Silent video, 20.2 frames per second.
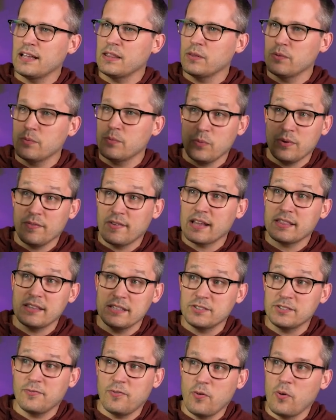And then we've got
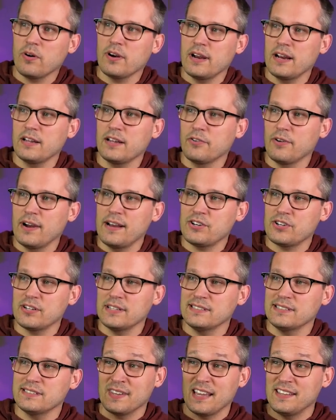these 4 integrations.